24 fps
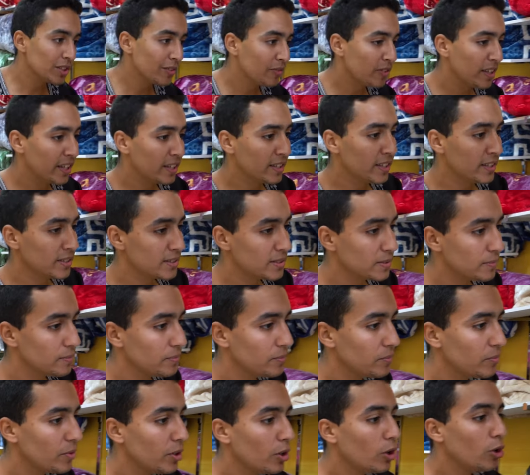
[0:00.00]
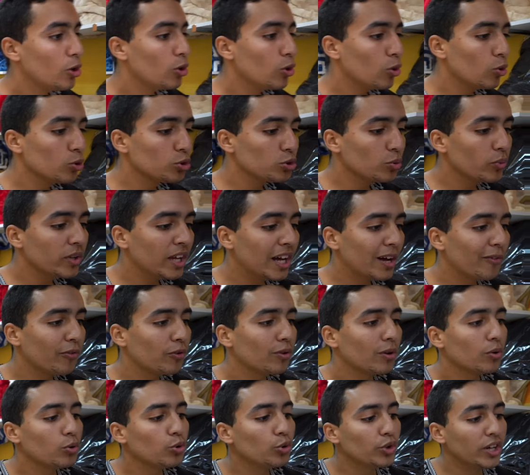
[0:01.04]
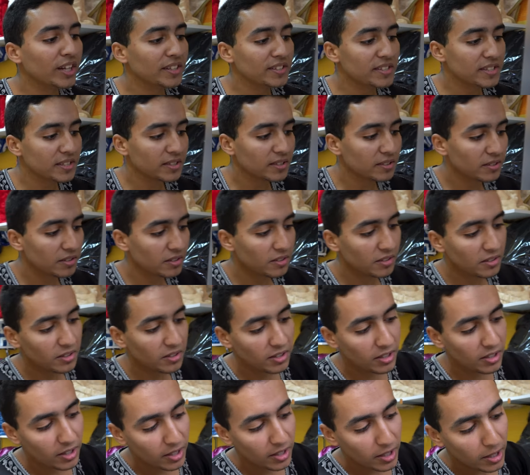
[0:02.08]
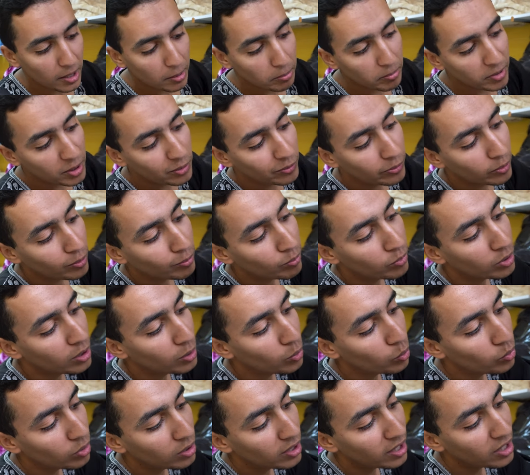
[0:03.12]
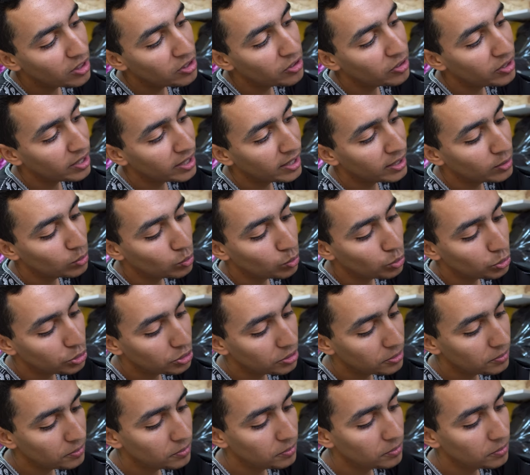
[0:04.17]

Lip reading: stuff like that. Also, we have Qurans made from leather and wood.